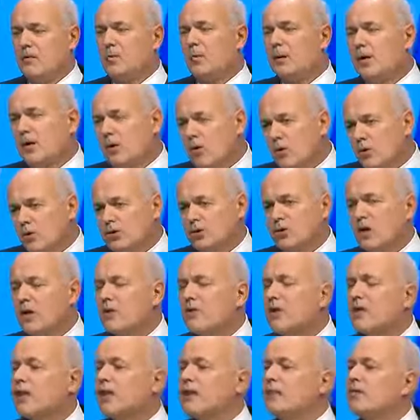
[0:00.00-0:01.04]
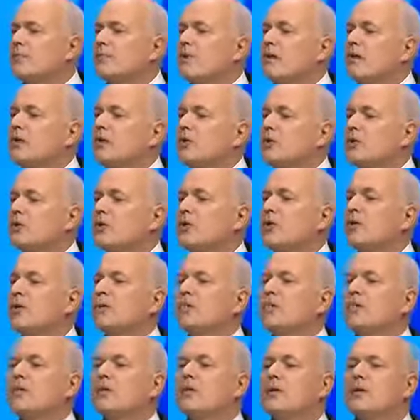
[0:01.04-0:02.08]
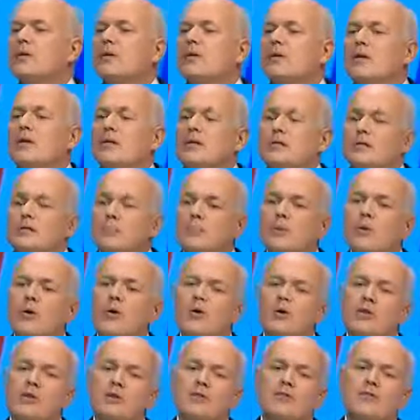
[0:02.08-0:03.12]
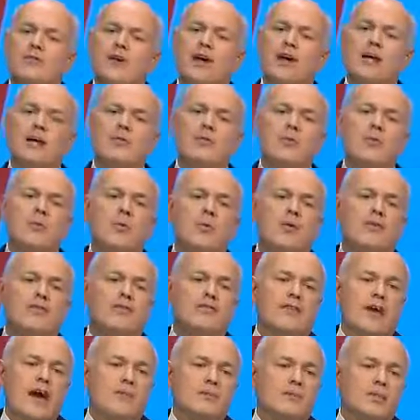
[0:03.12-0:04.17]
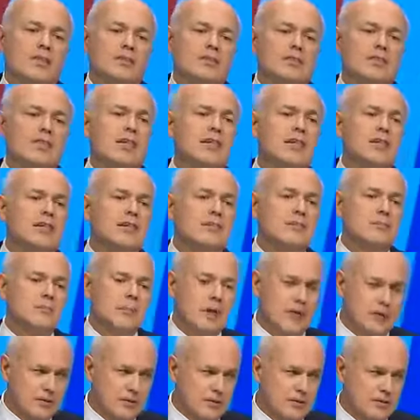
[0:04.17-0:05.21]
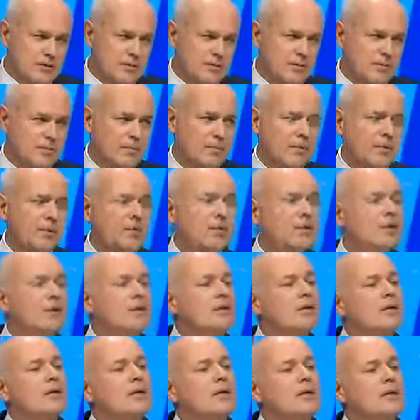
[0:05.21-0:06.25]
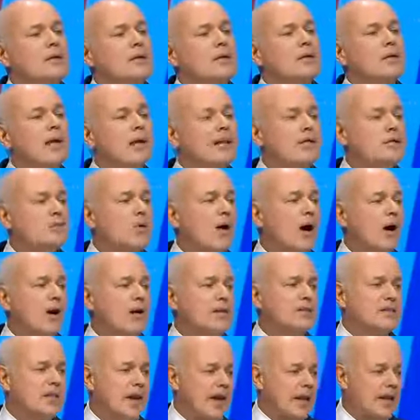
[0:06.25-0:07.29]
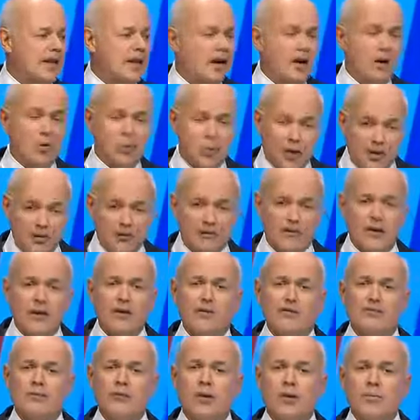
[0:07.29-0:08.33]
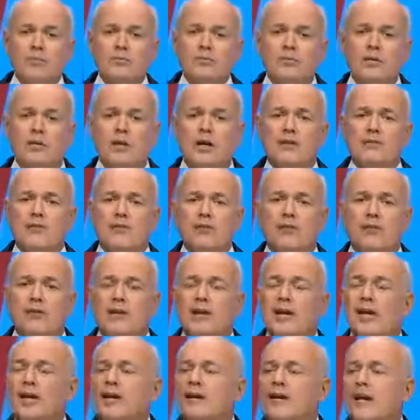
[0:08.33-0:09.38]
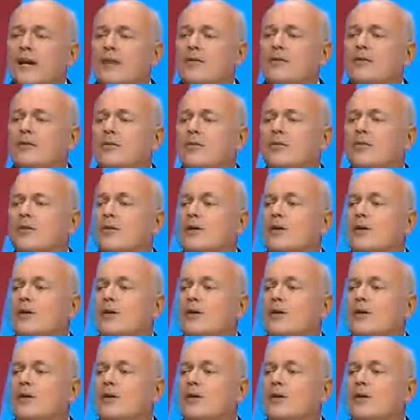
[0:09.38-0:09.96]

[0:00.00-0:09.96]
And we also need to make sure that support is available when families need it most. And that is why I intend our welfare reforms that I've already laid out,